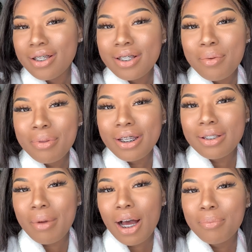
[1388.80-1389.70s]
completes
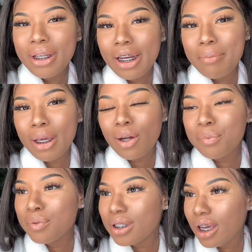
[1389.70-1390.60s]
my updated makeup
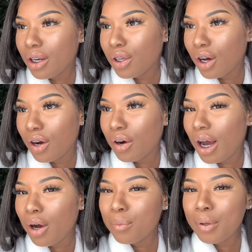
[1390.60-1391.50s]
routine, y'all.
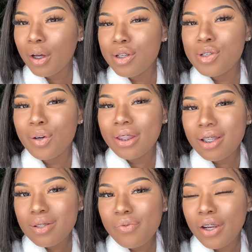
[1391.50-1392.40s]
I hope y'all enjoyed
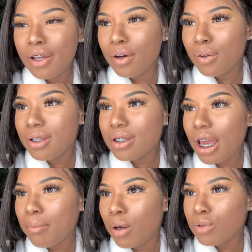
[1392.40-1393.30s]
this video. This
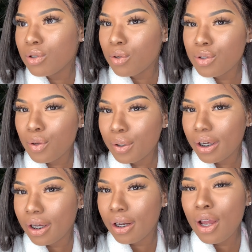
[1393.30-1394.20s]
came out so
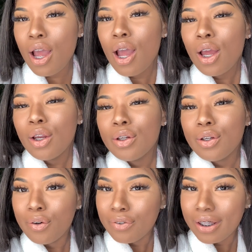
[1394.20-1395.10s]
good.
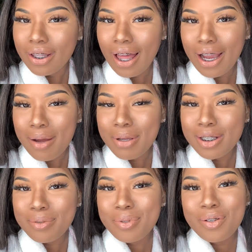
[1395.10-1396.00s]
Don't forget to like, comment, and
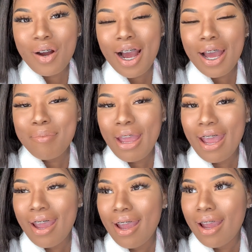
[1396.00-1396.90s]
subscribe.
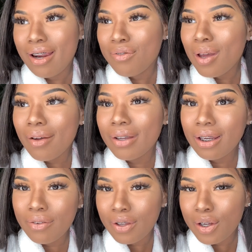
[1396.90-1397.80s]
And if you have
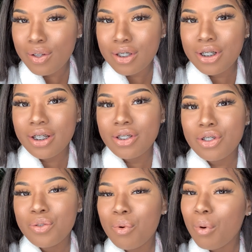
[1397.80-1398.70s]
any video suggestions
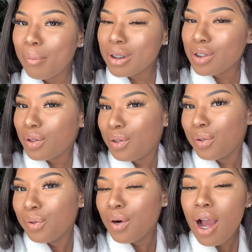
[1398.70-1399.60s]
you would want me to
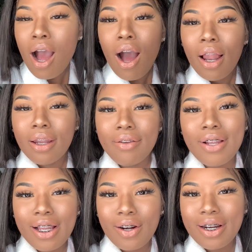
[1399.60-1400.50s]
do, leave
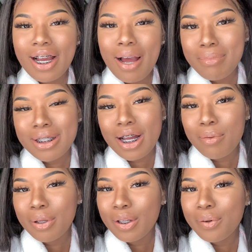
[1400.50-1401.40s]
that down in the comments down
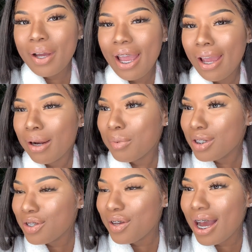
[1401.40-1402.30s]
below. And I'm going to
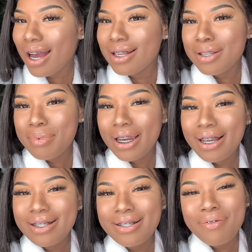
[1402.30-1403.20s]
see you guys in my
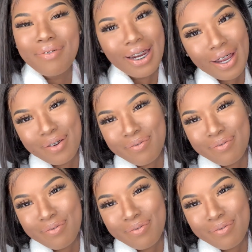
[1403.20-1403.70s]
next video.